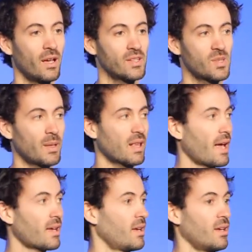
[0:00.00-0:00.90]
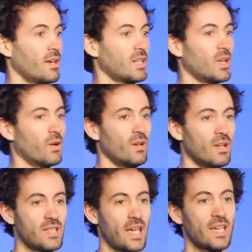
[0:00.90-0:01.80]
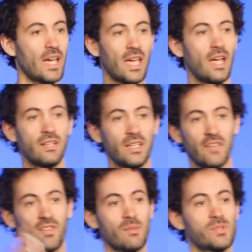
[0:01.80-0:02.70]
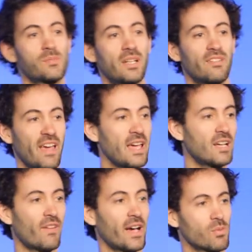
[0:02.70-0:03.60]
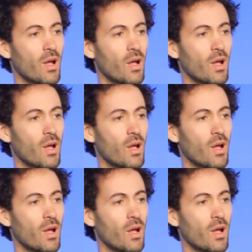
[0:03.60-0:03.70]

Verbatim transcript: It's a bit like, you know, taking a kid and giving them some kind of vague advice,